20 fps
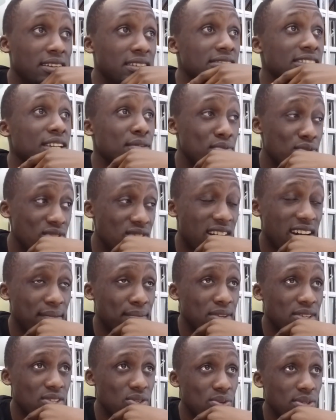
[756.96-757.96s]

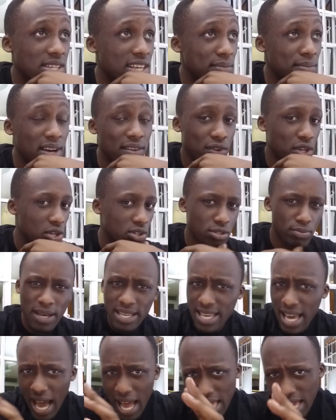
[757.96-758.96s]
subscribers to see my videos.
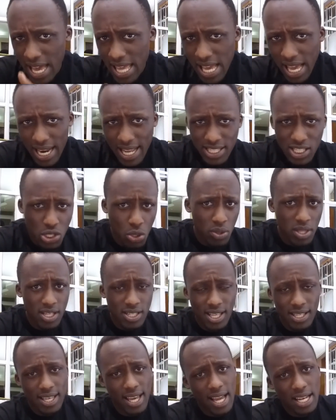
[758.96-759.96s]
But yeah, let's do
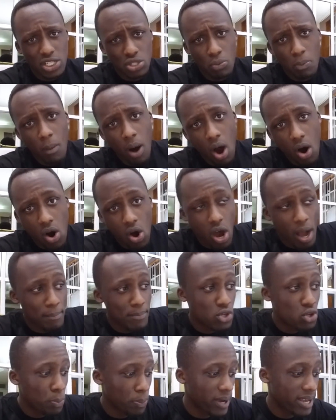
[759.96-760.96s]
this again tomorrow.
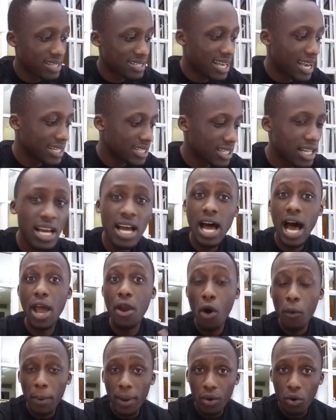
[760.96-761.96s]
I'm super excited. I
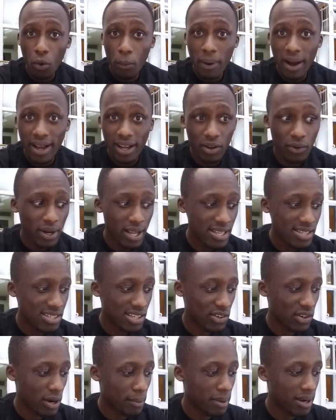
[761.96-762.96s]
hope I go back on
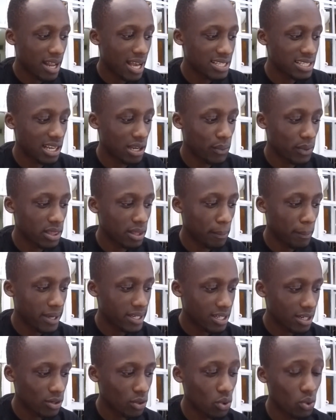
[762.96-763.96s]
Instagram and actually win the
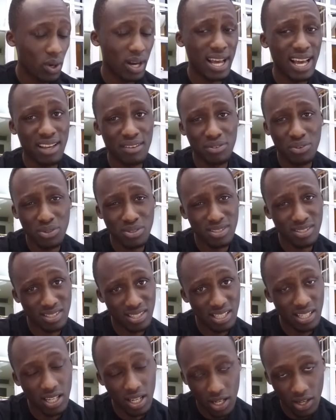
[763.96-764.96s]
bet and go live, because
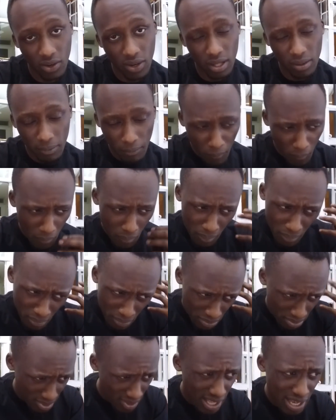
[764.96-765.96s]
yeah,
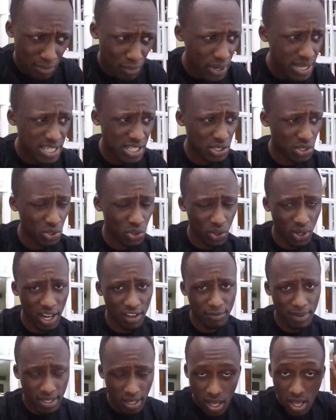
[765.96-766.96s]
I'm waiting to go
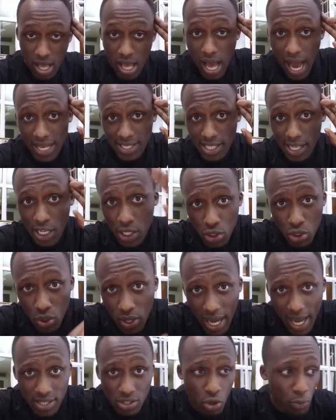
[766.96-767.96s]
live. I salute you
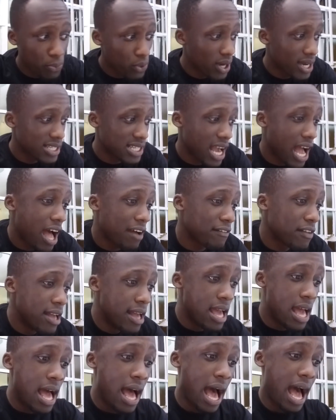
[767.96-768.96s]
guys. Hope you guys have
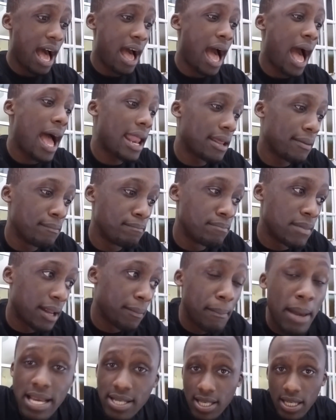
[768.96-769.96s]
had an
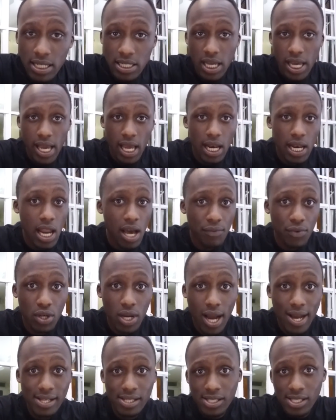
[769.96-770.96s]
amazing day. I love you
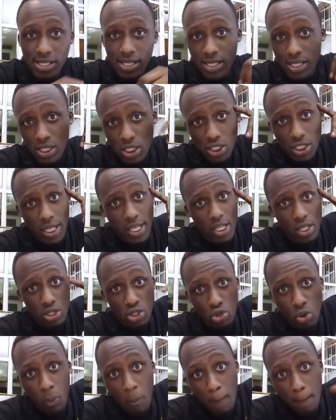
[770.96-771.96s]
guys. See you
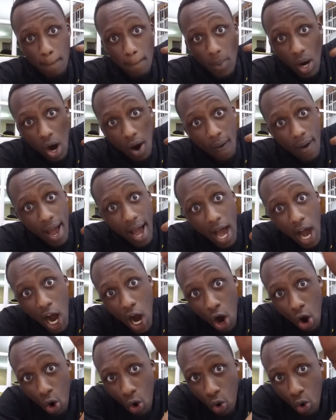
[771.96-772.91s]
tomorrow.